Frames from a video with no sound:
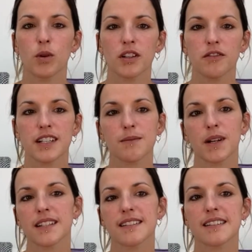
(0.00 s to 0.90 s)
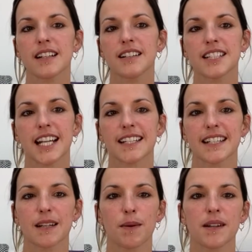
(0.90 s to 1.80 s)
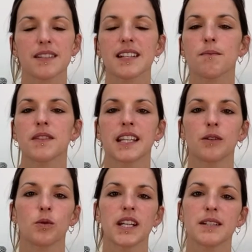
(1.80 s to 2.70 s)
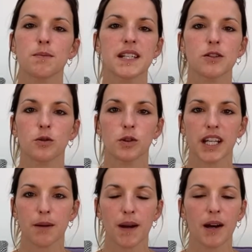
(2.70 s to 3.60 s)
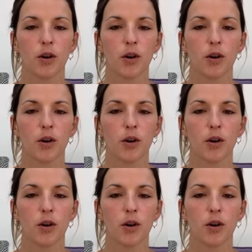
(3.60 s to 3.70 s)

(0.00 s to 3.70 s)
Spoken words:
one of us might start chatting about something we'd been talking about